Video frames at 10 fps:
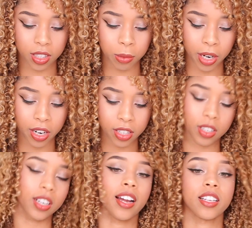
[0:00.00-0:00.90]
experience,
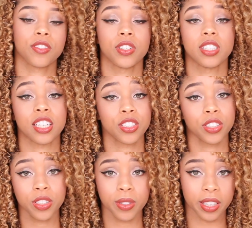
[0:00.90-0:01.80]
they're going to ask for your
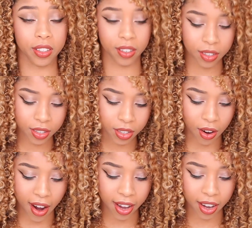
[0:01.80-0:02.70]
extracurriculars. So
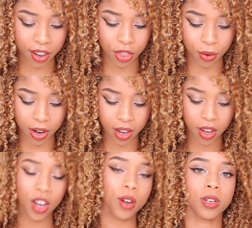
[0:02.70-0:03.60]
I had 3,
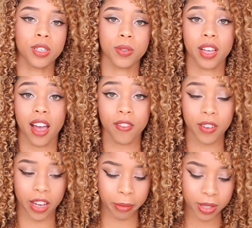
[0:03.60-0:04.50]
which was the
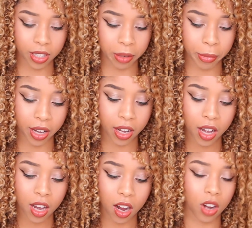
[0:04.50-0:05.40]
Alpha Gamma Sigma
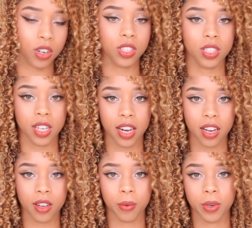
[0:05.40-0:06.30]
Honor
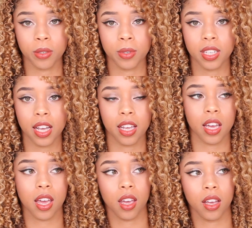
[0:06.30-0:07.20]
Society, which was like
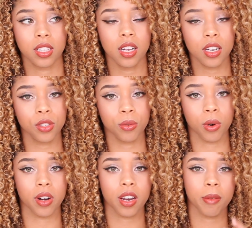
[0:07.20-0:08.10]
it's not a
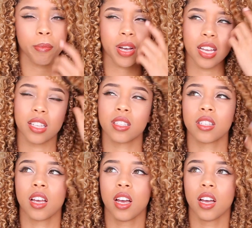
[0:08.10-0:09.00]
sorority, but it's